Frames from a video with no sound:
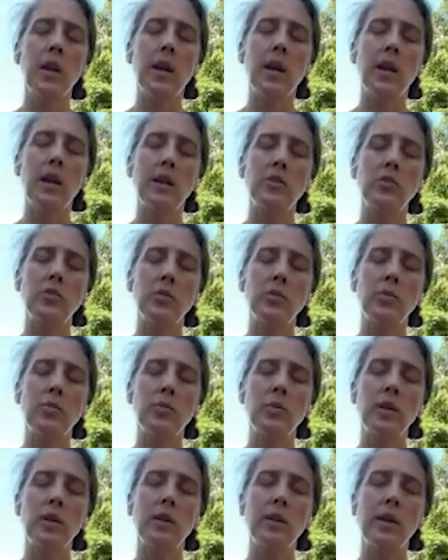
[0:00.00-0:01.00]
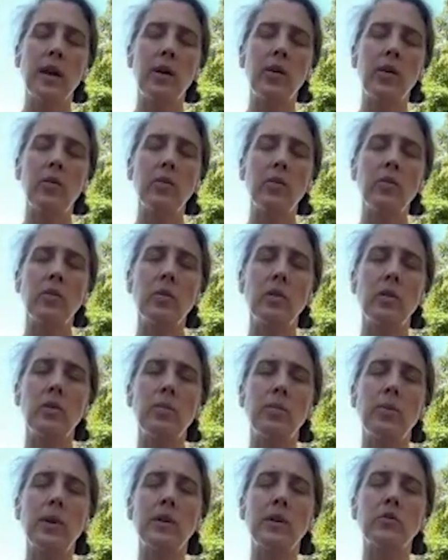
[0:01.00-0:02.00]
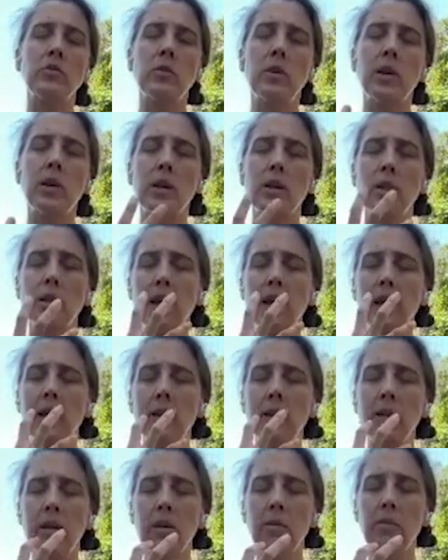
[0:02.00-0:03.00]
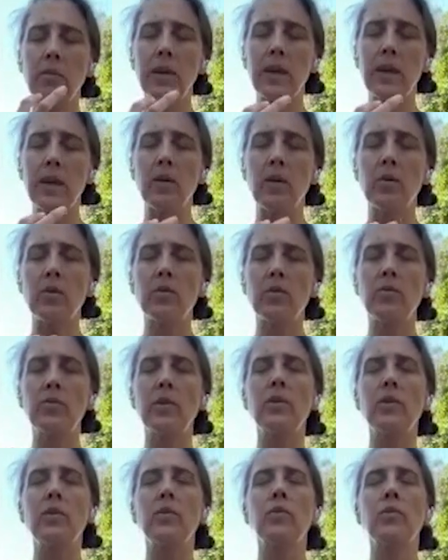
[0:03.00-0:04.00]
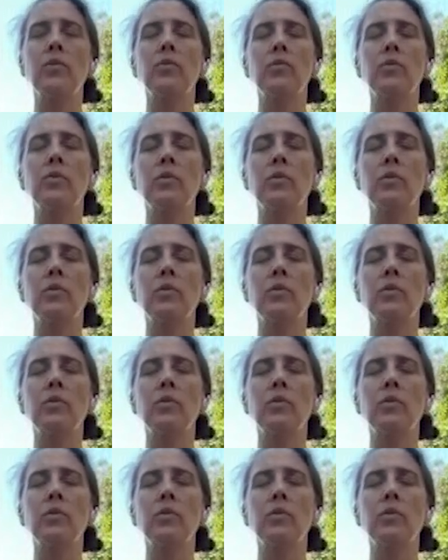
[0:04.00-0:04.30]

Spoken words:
And as you breathe out, you're picturing light coming out of you,